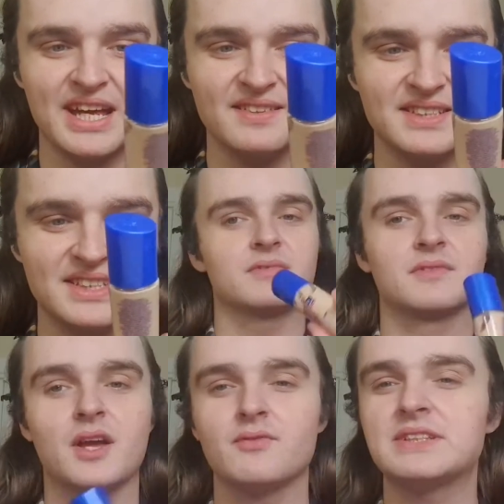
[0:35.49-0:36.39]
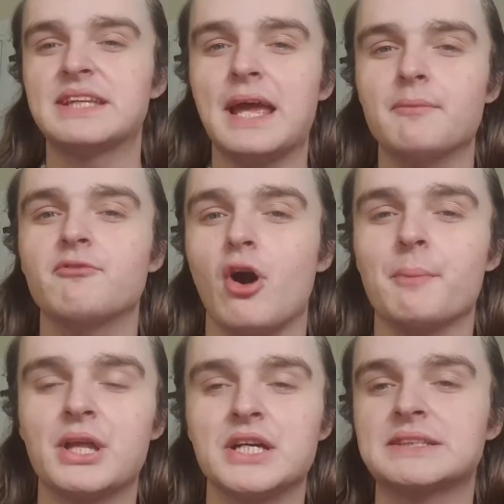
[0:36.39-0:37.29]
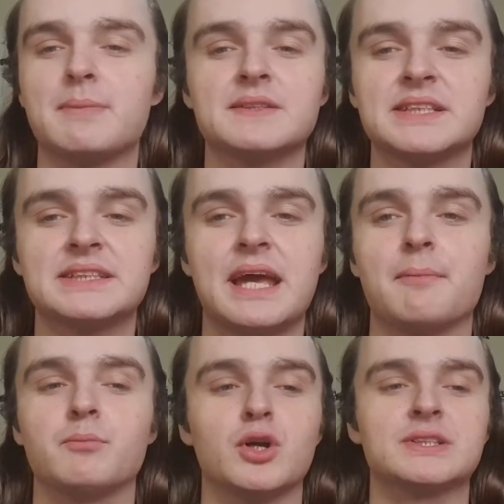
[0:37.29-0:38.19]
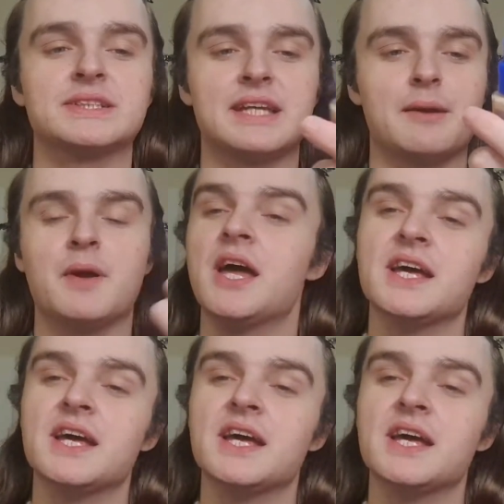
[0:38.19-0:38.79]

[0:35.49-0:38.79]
It's the same formula, smells the same, looks the same.